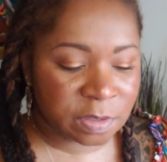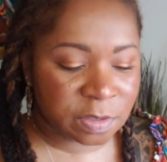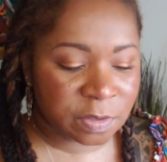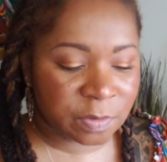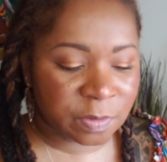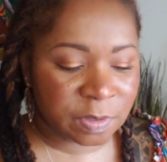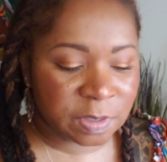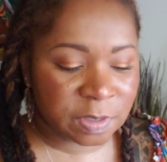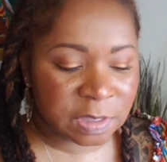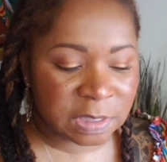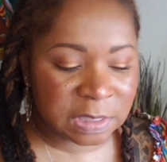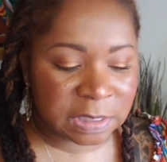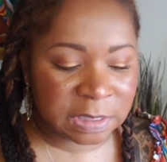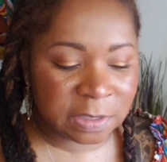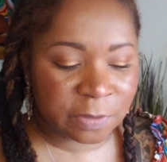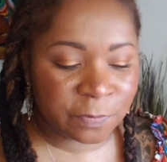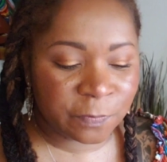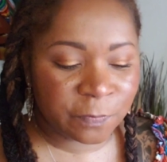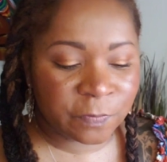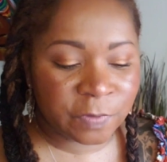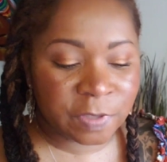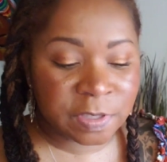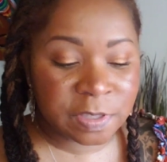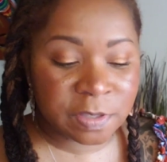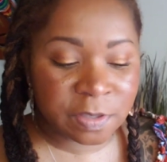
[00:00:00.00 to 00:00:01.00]
So it's in the
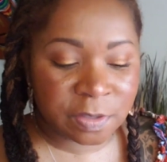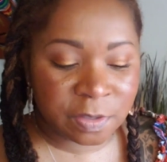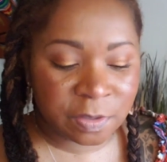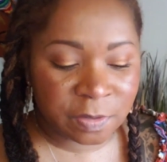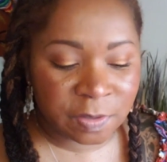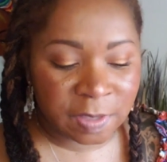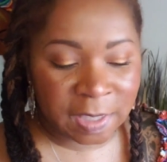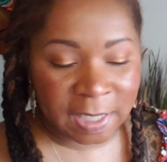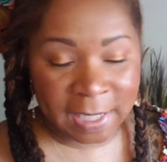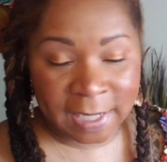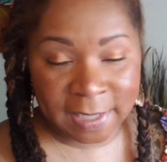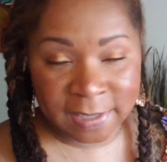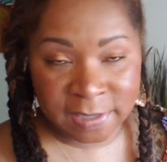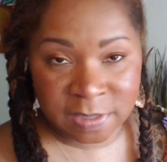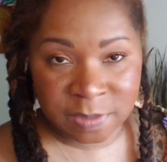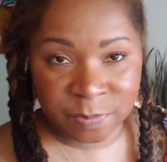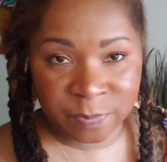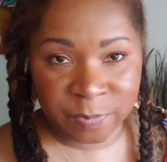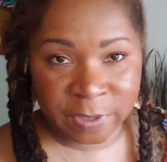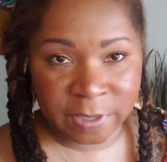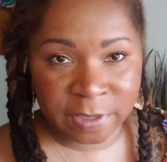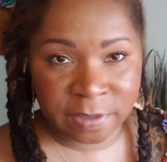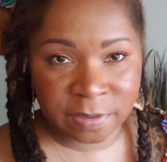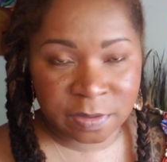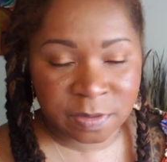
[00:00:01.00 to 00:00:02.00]
physical
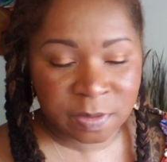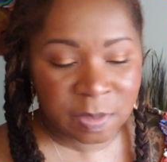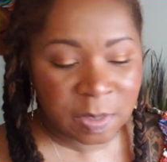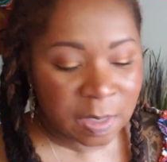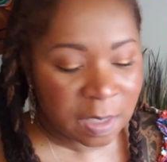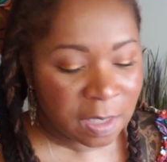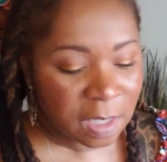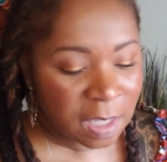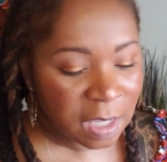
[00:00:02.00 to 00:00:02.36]
aspect.